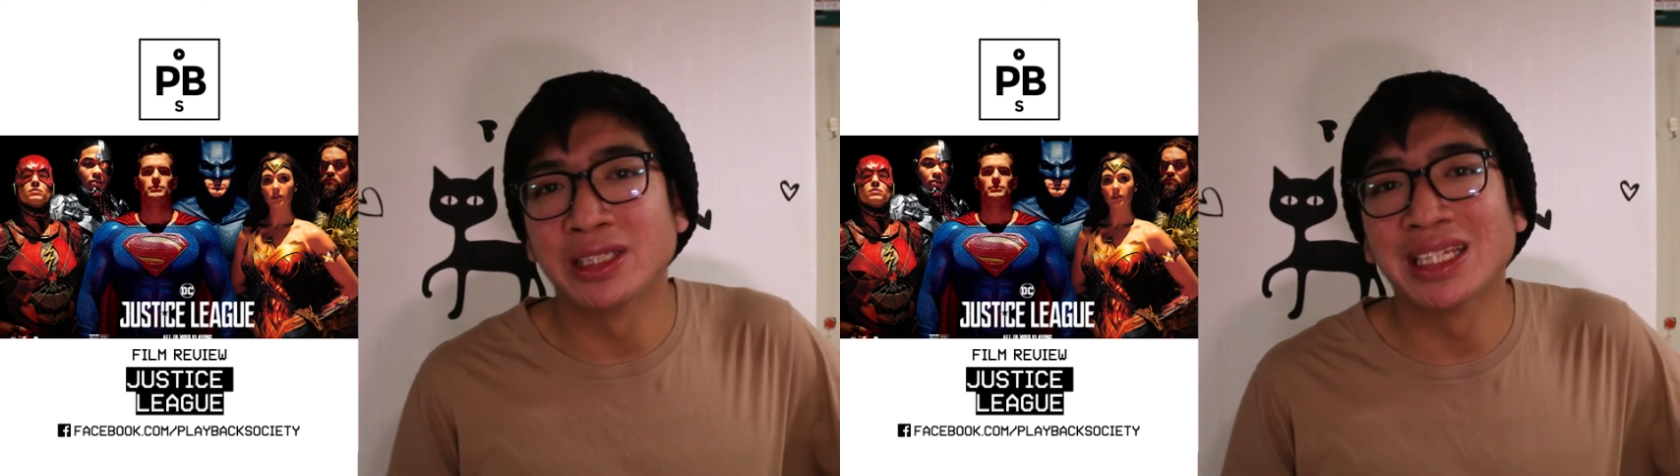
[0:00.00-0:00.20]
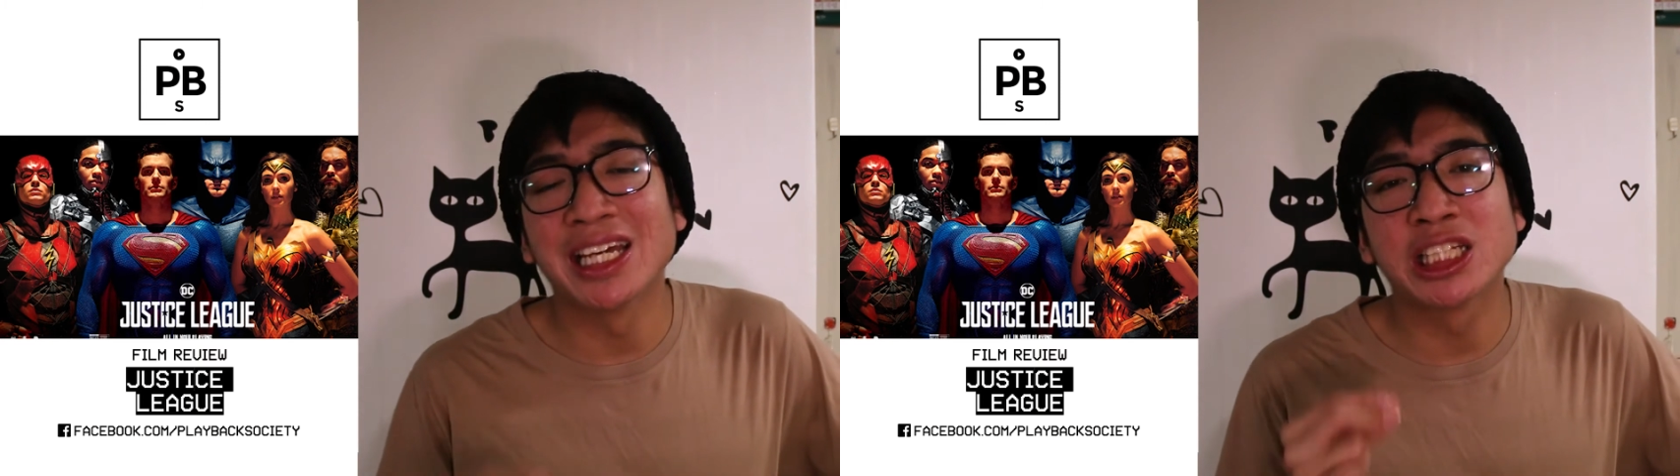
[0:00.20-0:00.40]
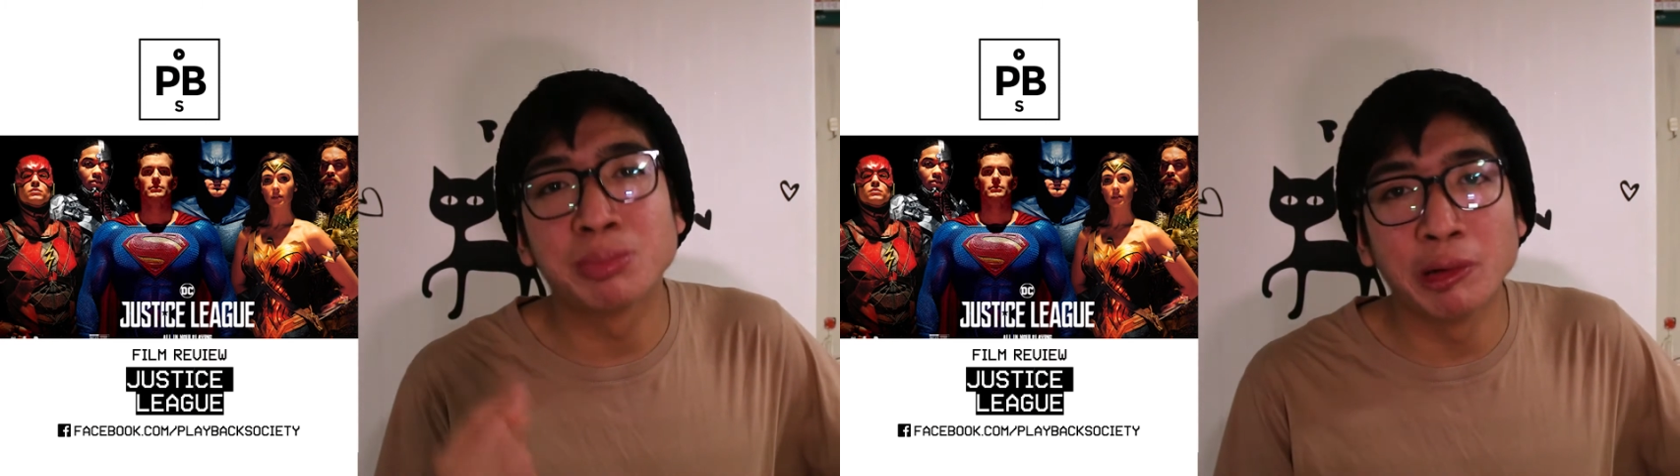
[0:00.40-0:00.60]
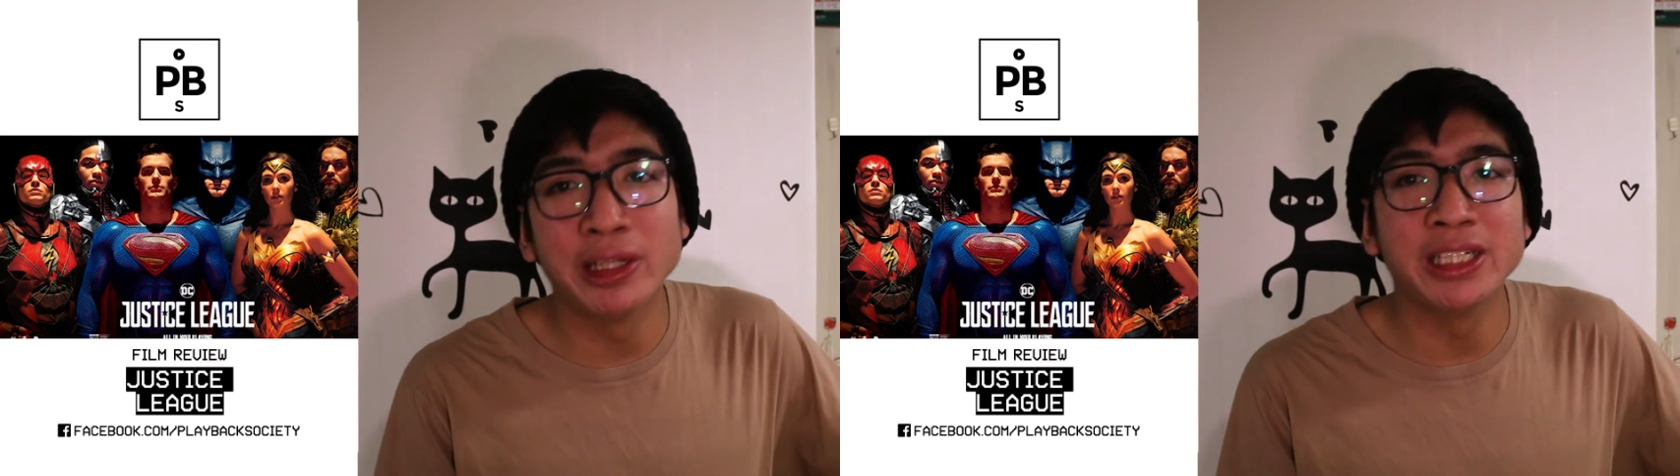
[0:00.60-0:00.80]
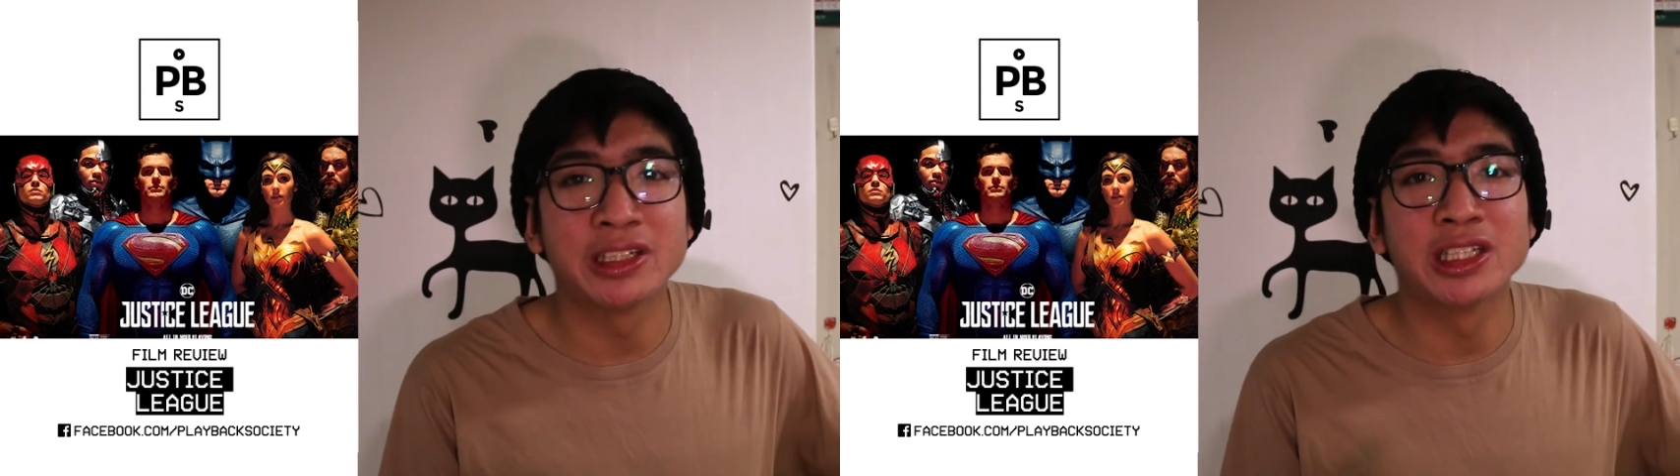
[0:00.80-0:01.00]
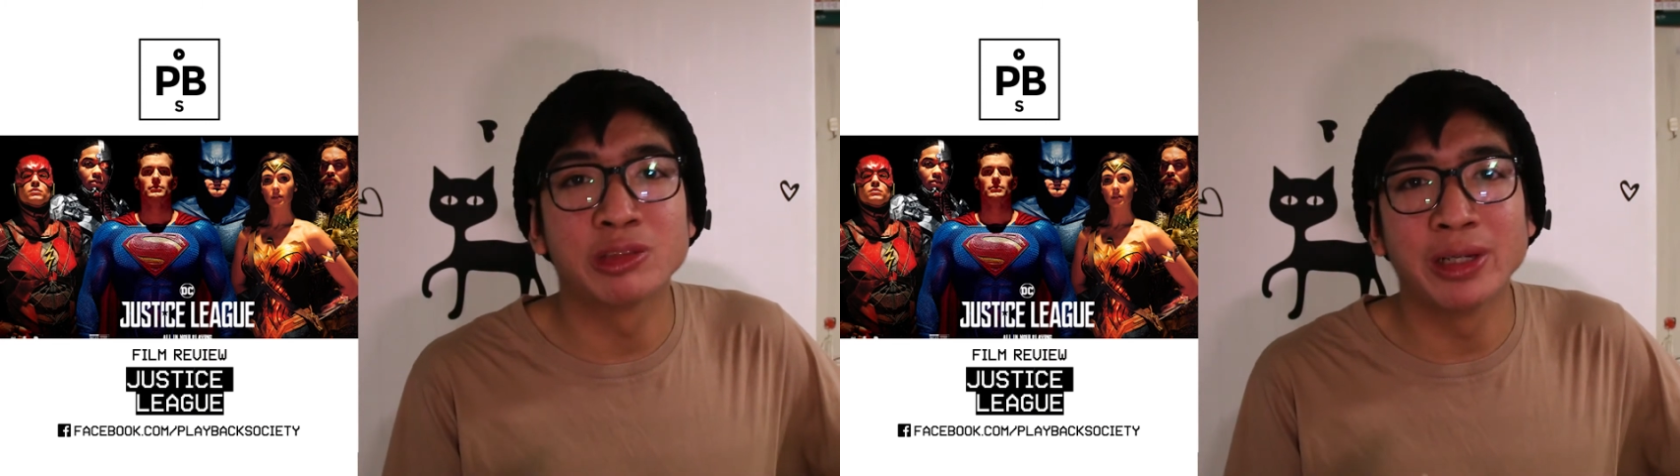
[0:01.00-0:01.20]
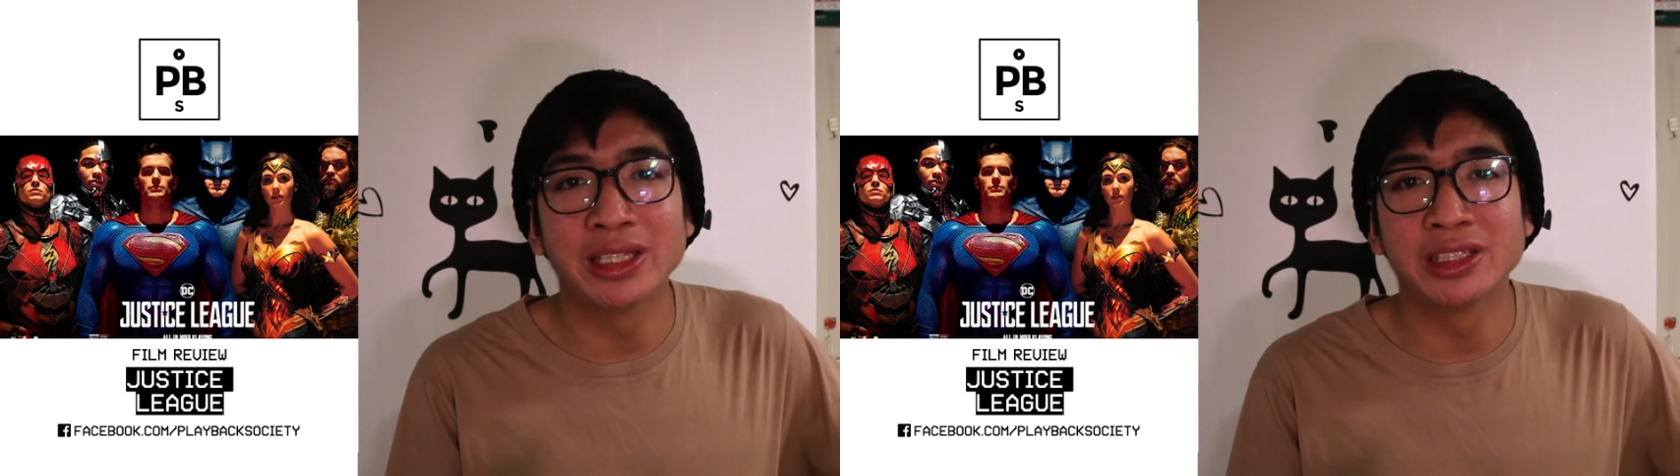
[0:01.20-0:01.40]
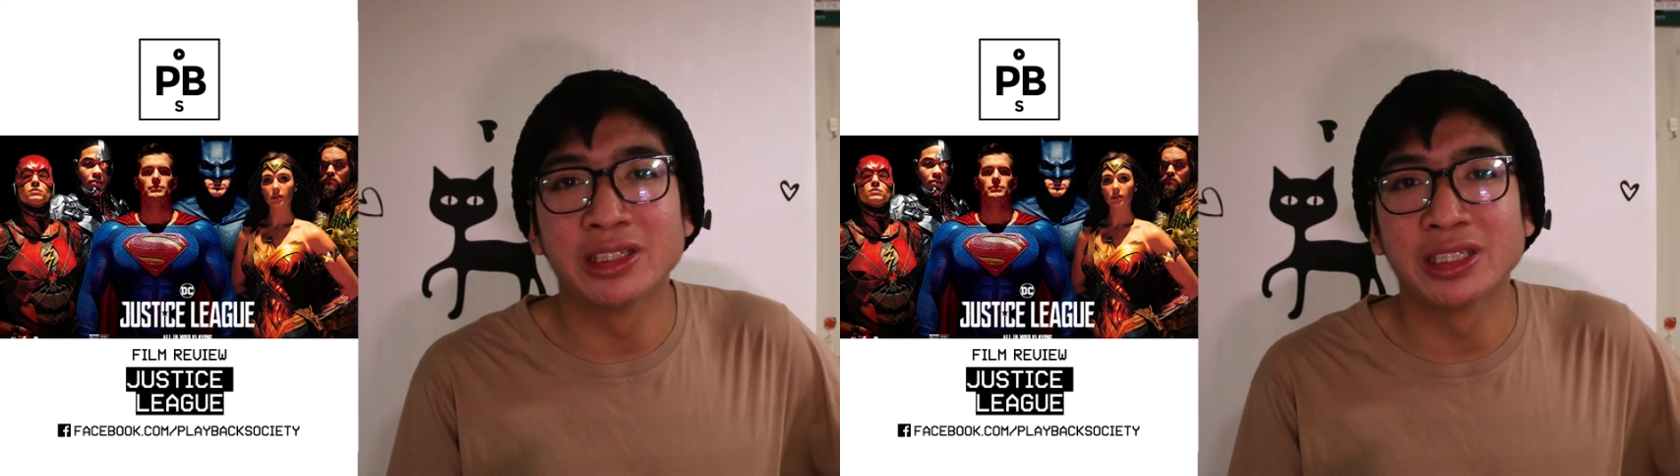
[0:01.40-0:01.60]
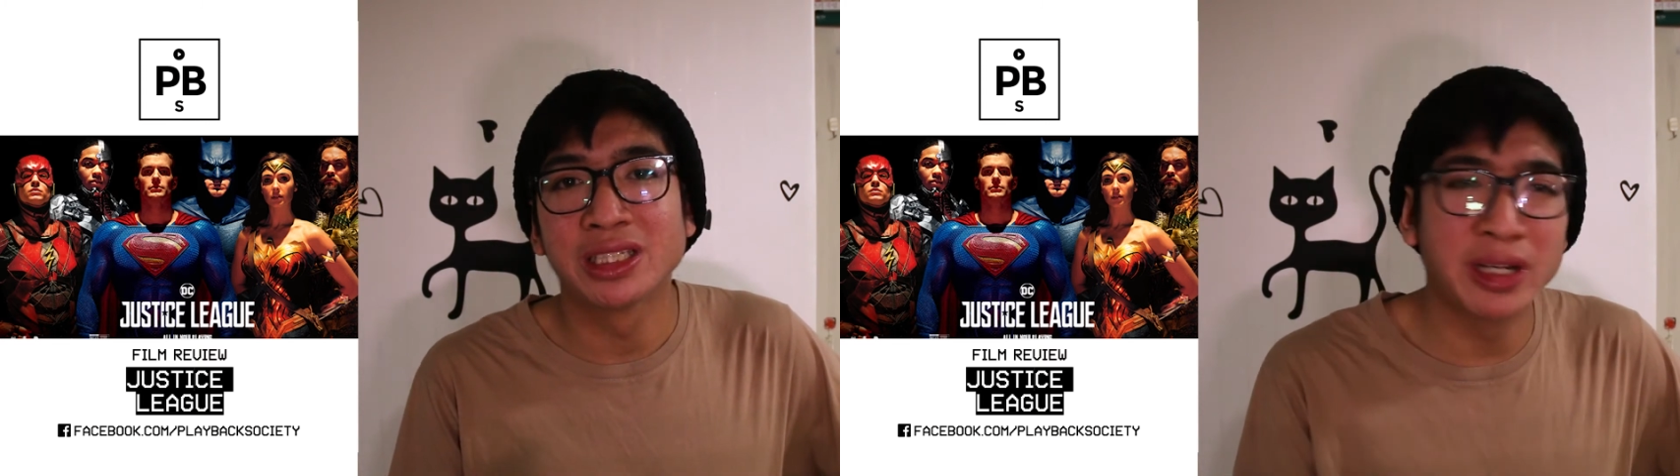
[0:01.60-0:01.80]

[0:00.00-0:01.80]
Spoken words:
and they exploit each other's weaknesses.